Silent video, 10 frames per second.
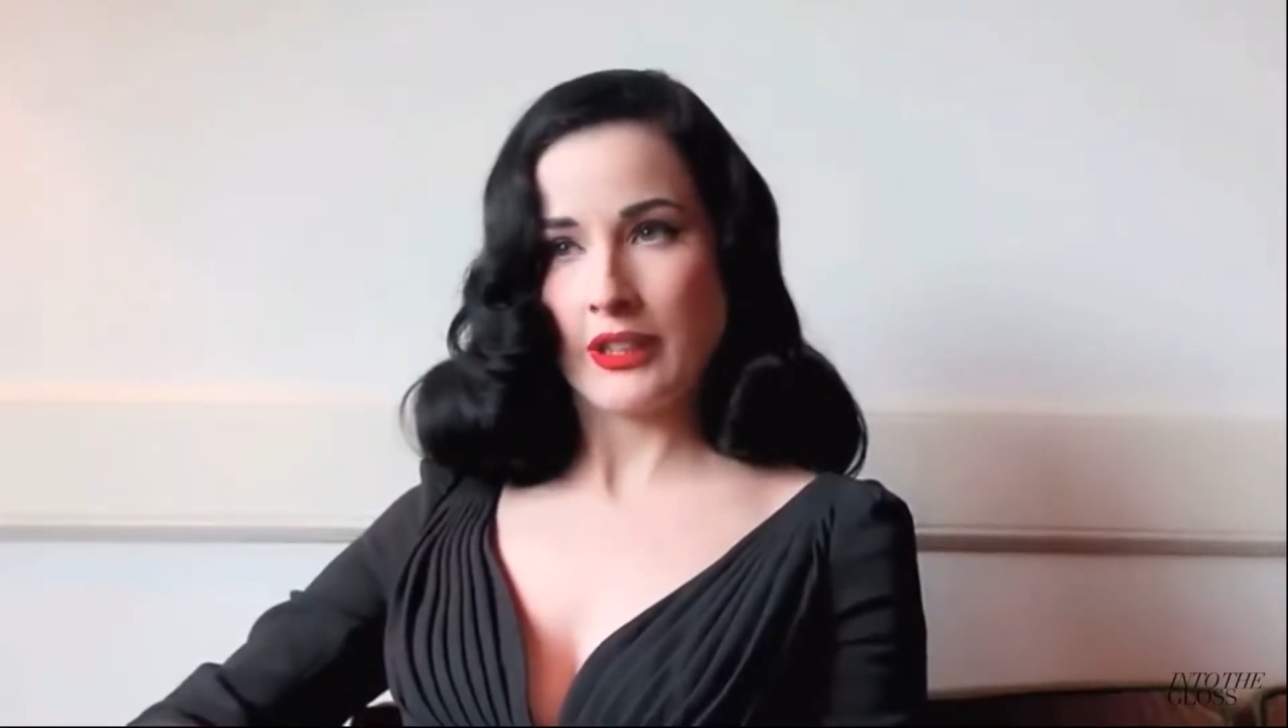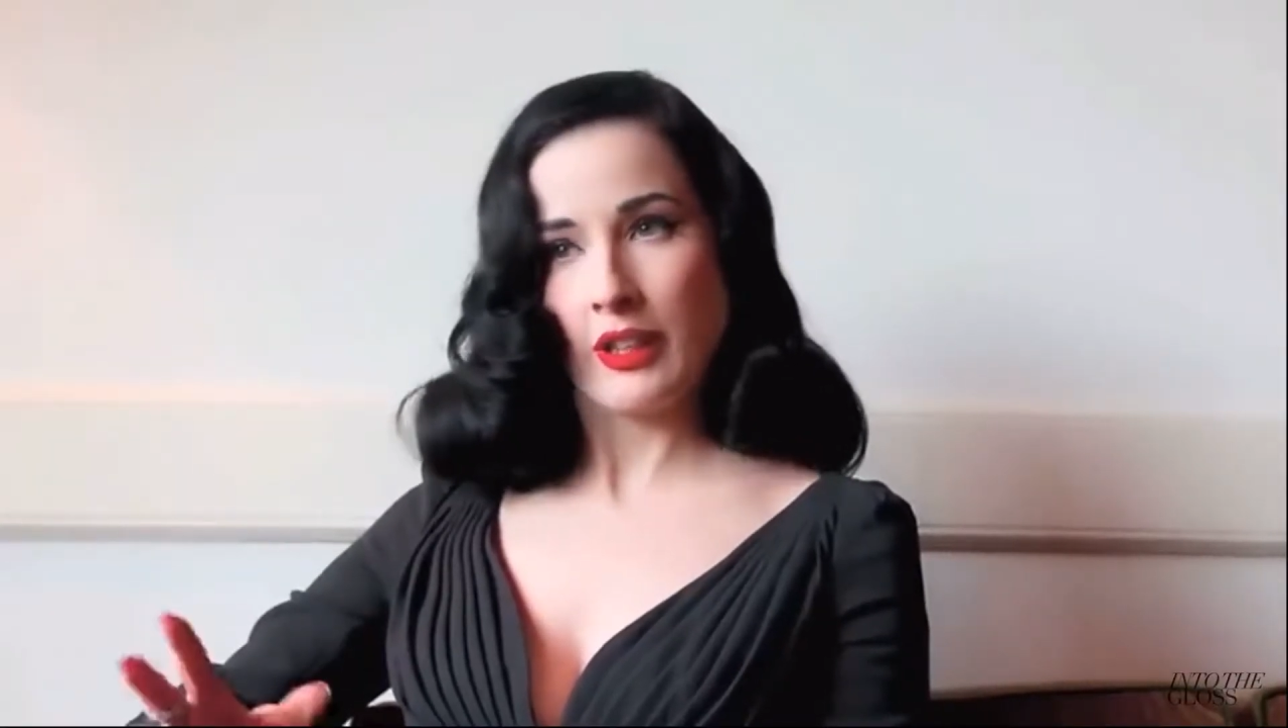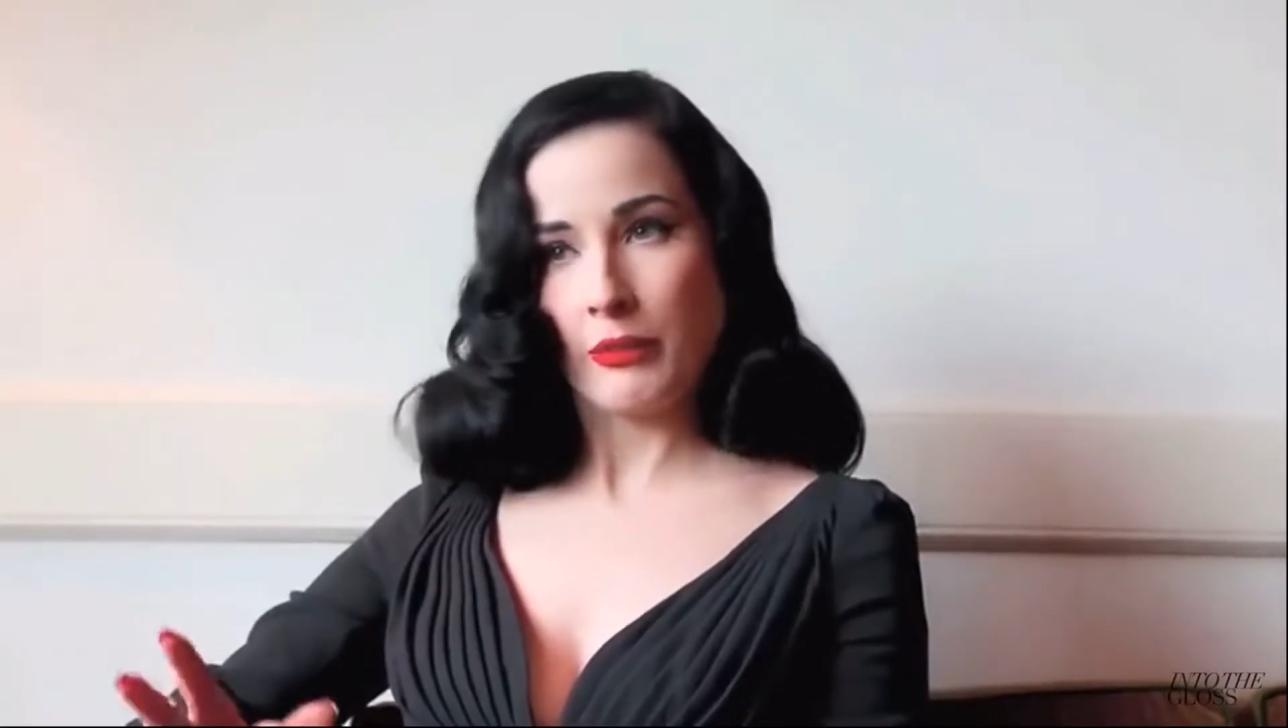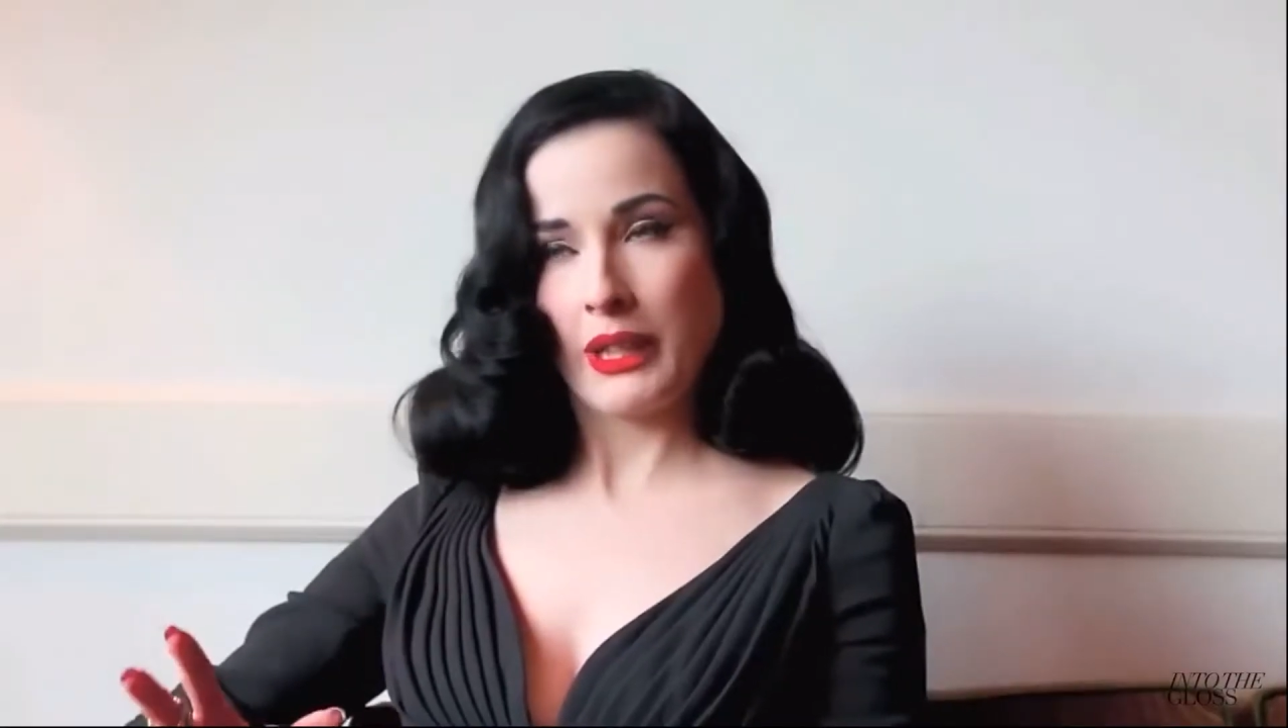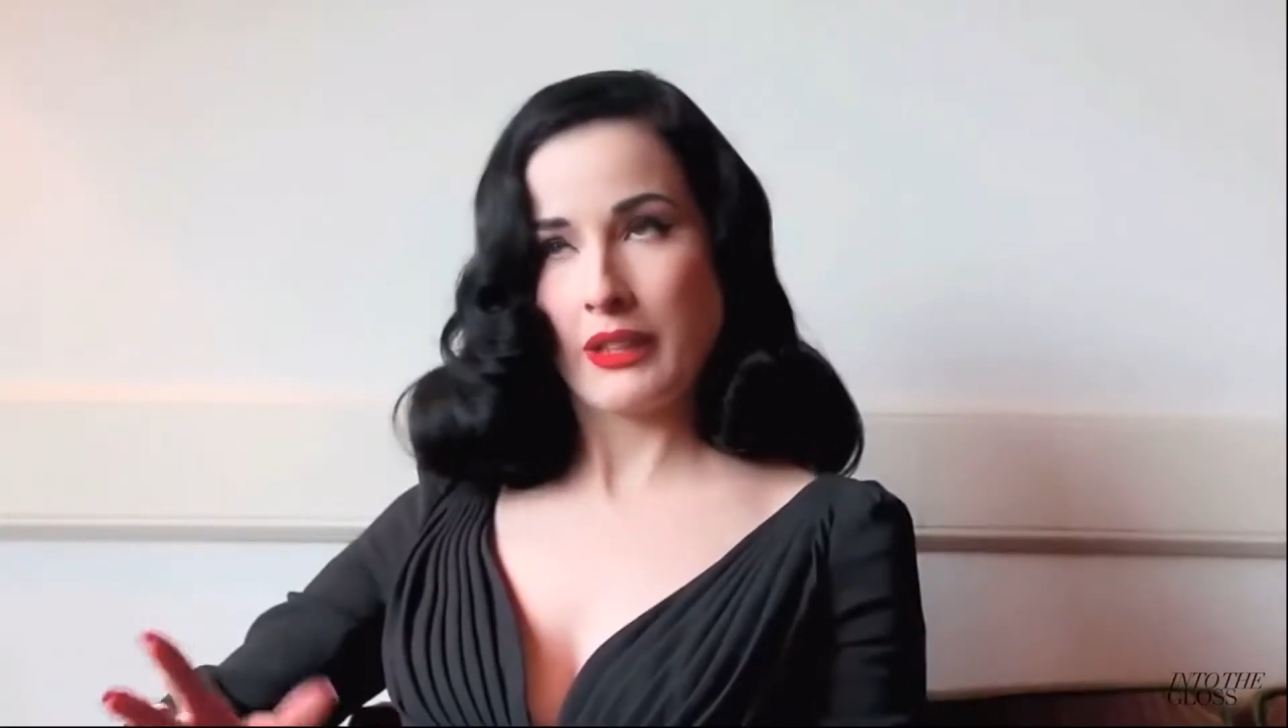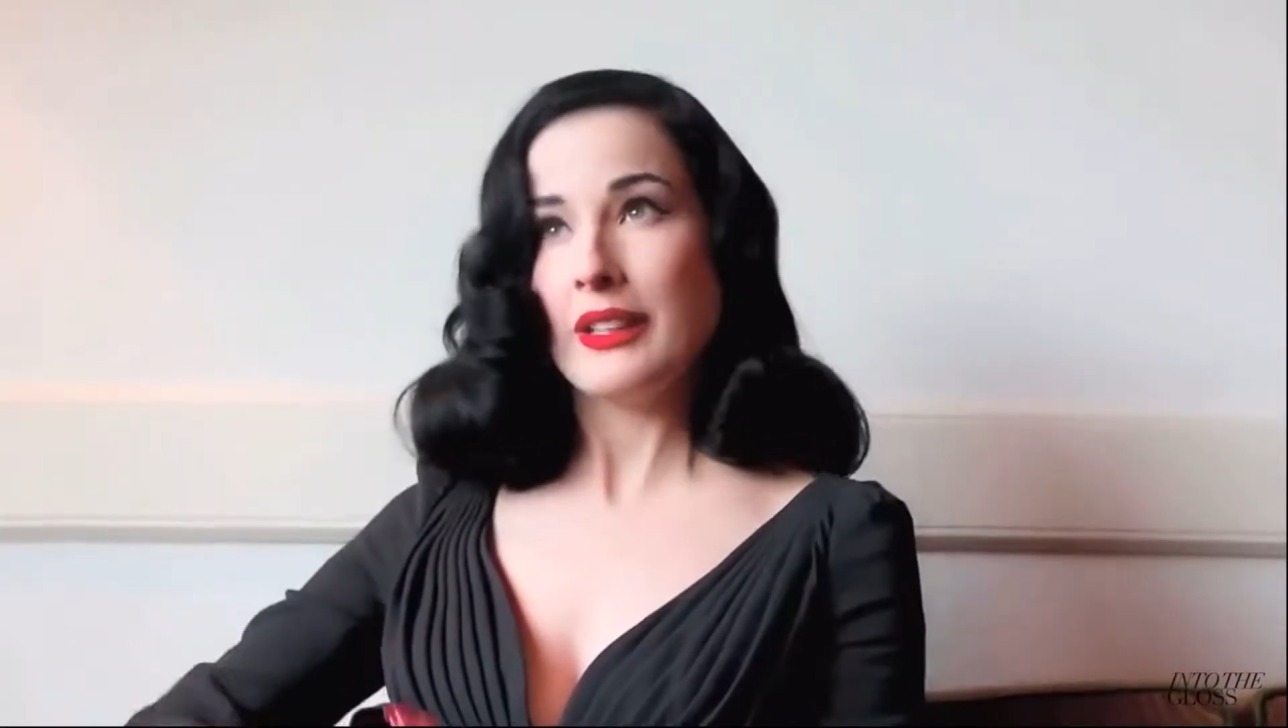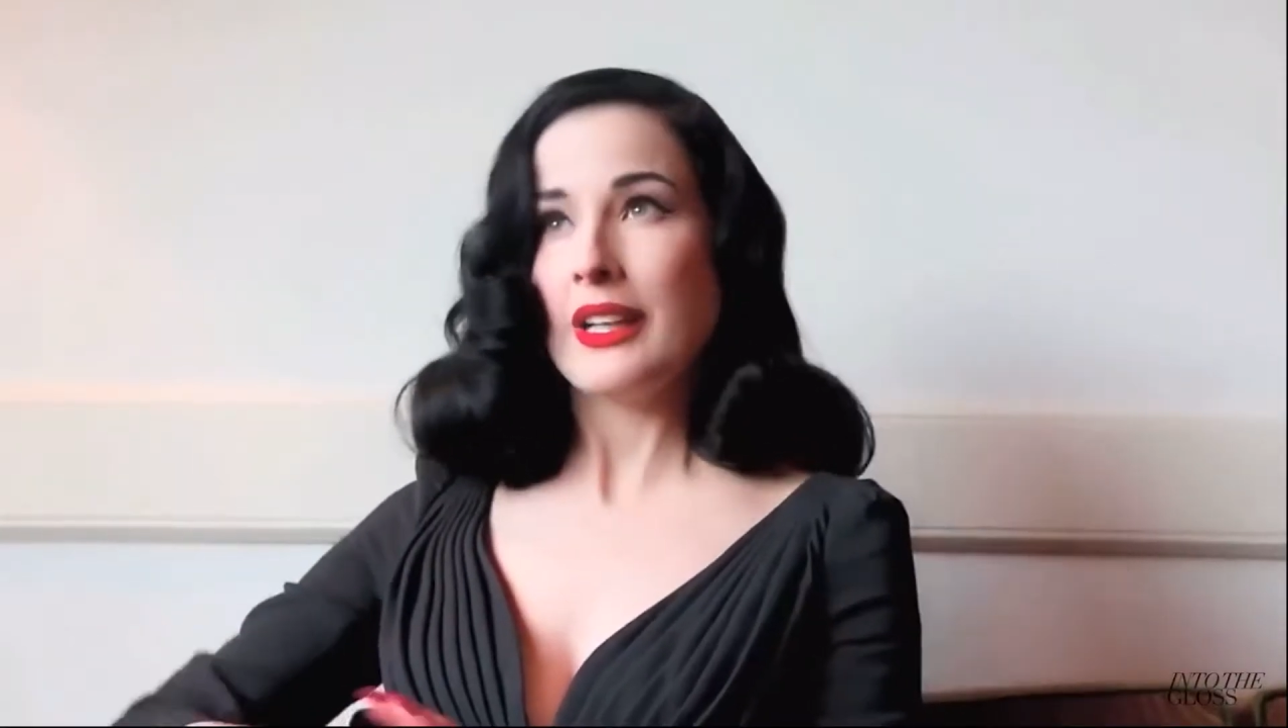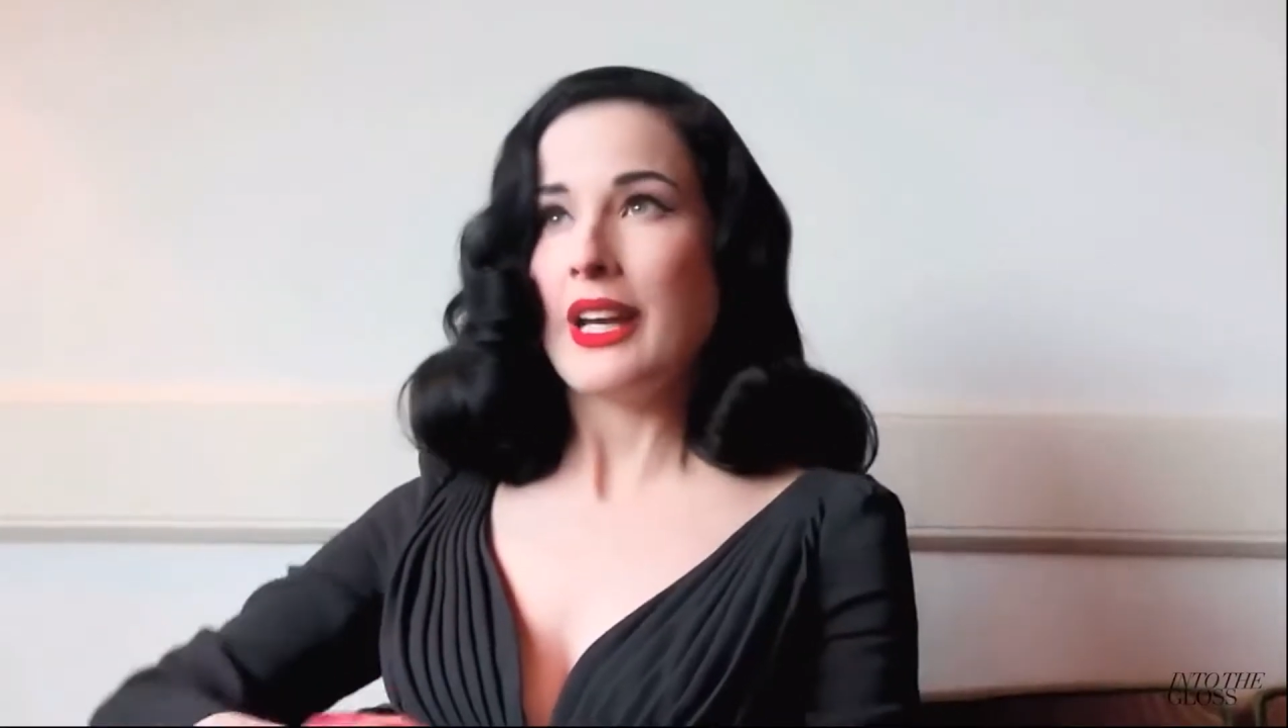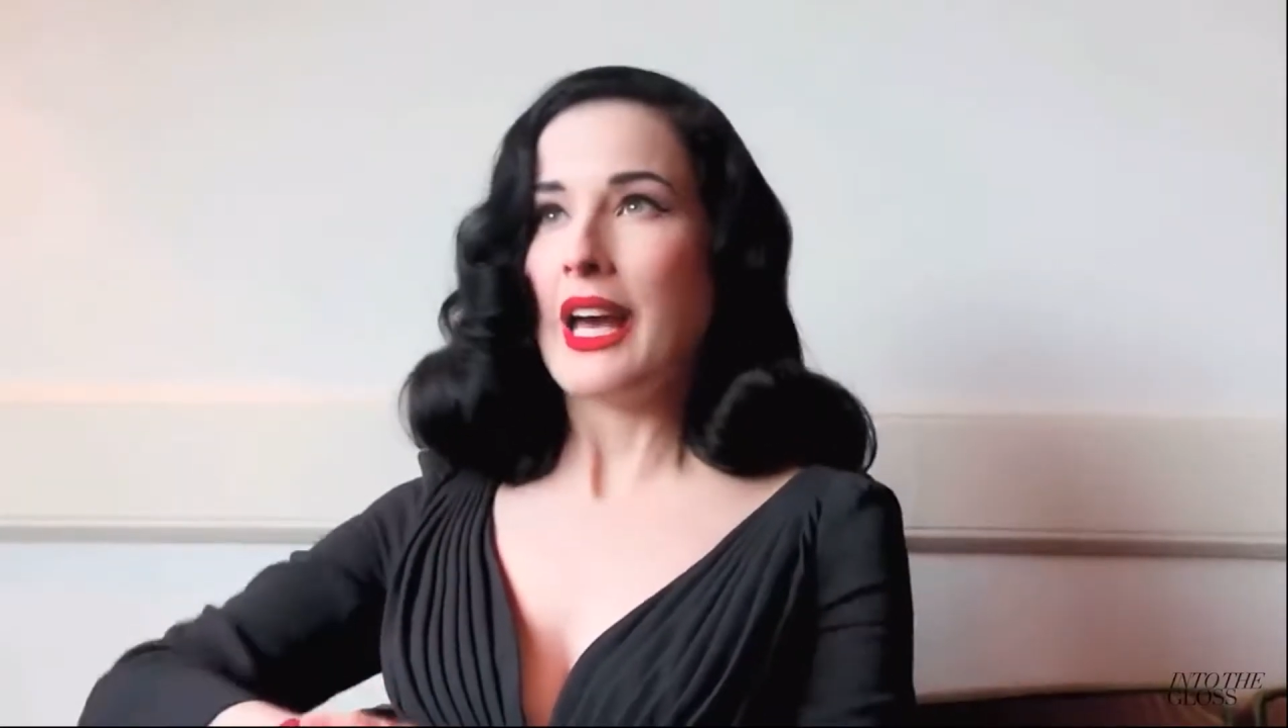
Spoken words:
young men,